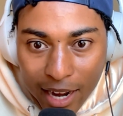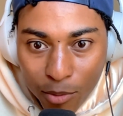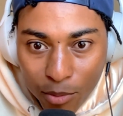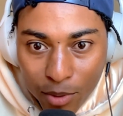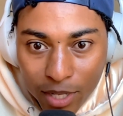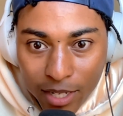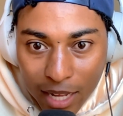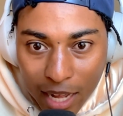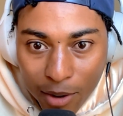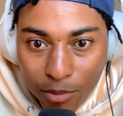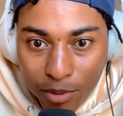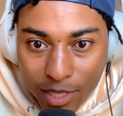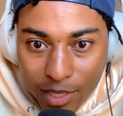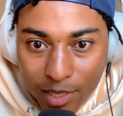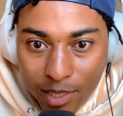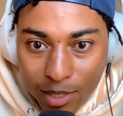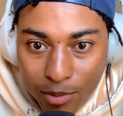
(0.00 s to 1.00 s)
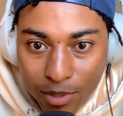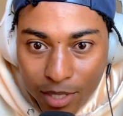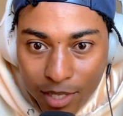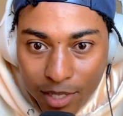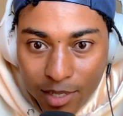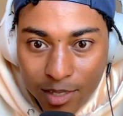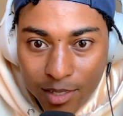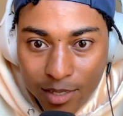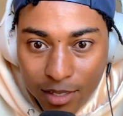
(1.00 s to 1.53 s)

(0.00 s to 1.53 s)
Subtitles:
I want to see where this